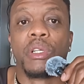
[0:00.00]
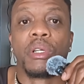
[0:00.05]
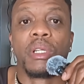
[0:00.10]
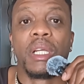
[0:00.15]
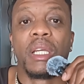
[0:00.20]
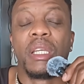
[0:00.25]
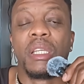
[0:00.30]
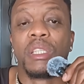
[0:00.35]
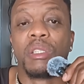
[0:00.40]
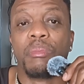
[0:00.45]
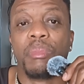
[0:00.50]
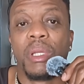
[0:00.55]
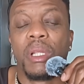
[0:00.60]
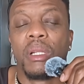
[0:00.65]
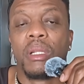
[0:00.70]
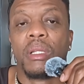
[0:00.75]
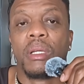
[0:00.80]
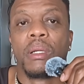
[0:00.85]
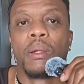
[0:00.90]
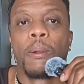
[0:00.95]
you heard that he's a
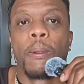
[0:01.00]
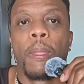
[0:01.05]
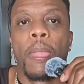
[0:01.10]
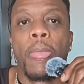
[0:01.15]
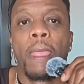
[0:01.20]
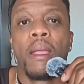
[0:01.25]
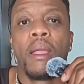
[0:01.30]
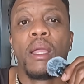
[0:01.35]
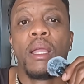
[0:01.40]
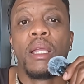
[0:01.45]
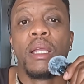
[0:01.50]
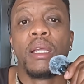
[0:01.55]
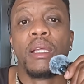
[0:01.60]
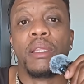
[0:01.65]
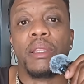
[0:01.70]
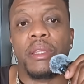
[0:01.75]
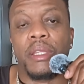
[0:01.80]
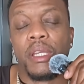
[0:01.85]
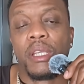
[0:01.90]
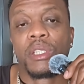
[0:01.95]
builder.
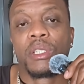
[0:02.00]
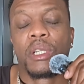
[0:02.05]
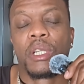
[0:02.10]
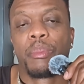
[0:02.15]
These